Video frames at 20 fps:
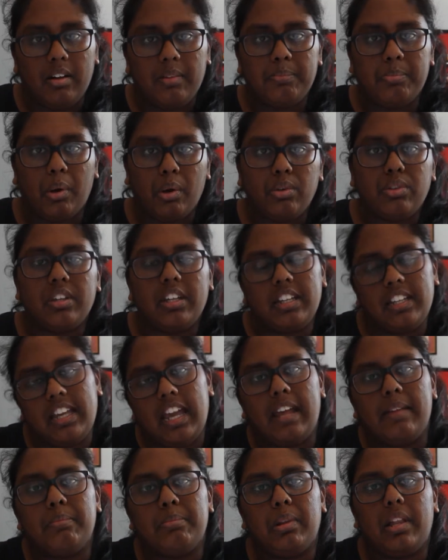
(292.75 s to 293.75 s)
both in
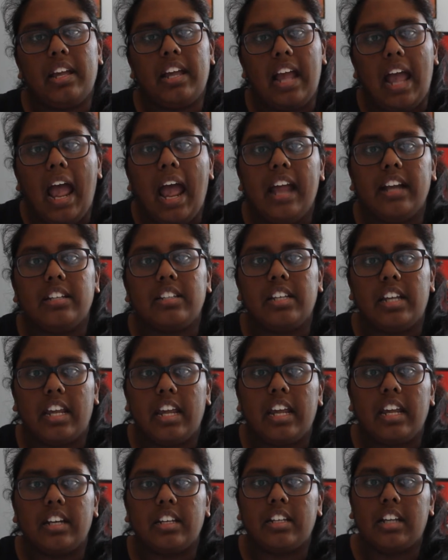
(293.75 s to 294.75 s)
gameplay and
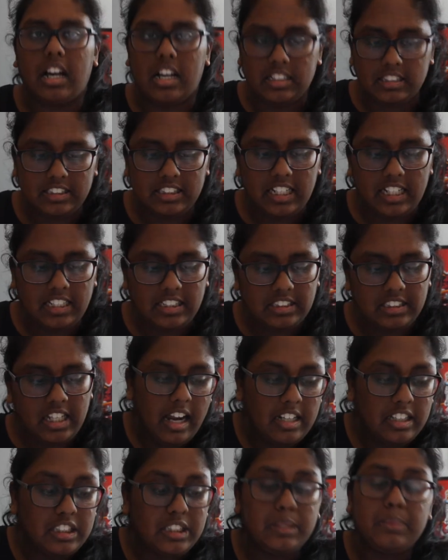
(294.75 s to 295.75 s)
in cutscenes,
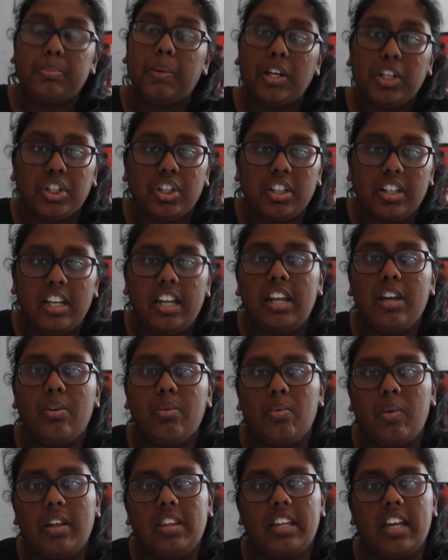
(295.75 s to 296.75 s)
and especially
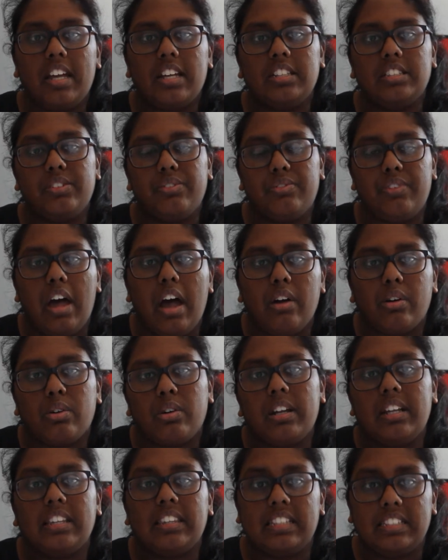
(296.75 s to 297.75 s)
when they are
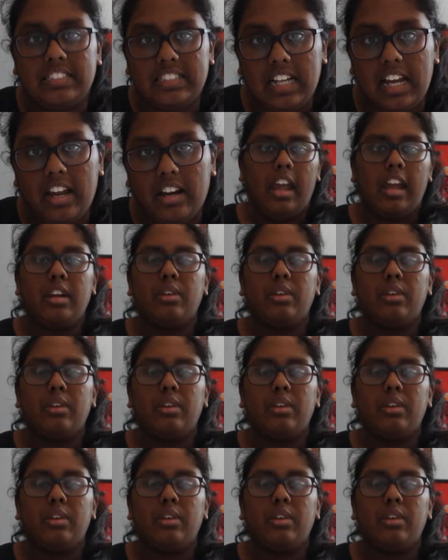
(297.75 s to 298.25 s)
devouring the dead.